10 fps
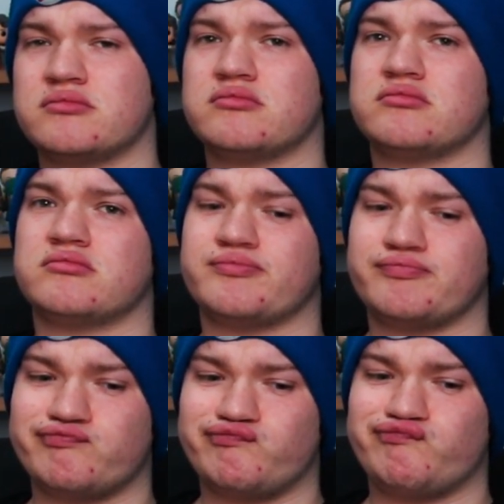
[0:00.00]

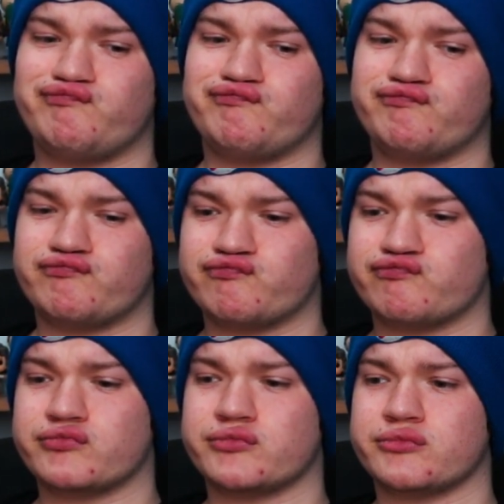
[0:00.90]

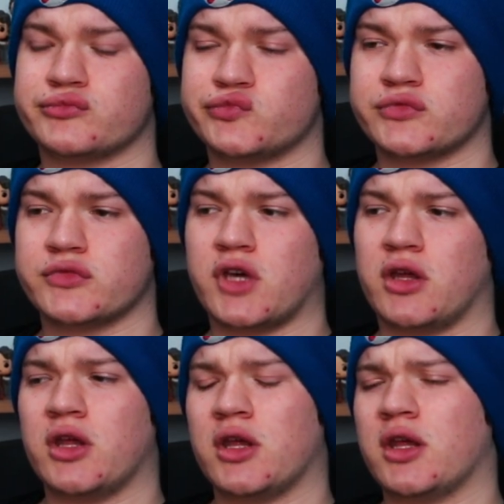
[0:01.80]

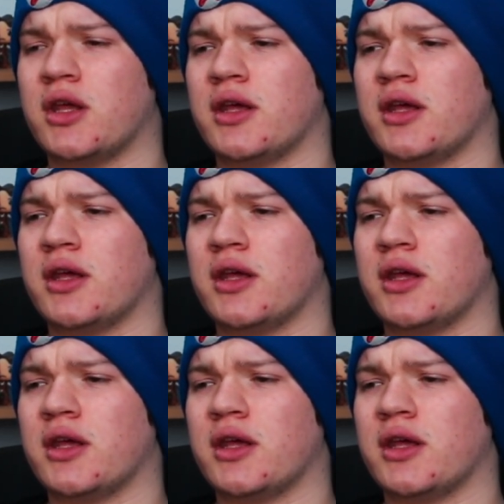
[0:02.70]
(no one is talking)